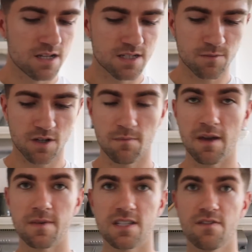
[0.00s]
So I'm going to
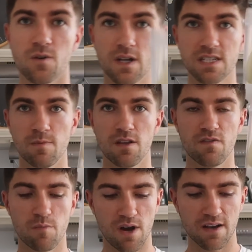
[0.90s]
make myself a quick smoothie
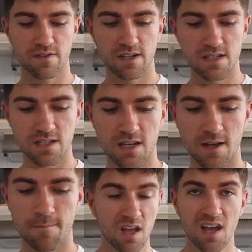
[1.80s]
for breakfast
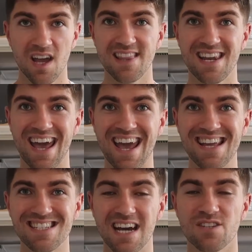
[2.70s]
and then
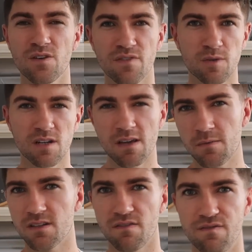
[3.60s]
head. I don't know if I'm going to be
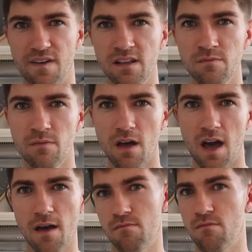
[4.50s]
able to film
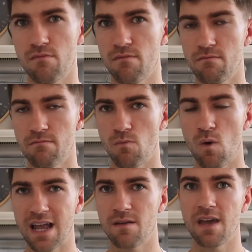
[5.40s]

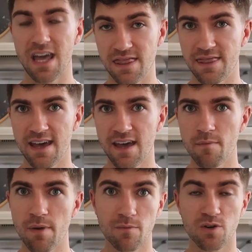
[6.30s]
while I'm in
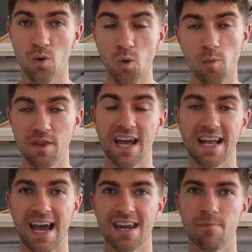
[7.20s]
there, but I'm going to hope that I can.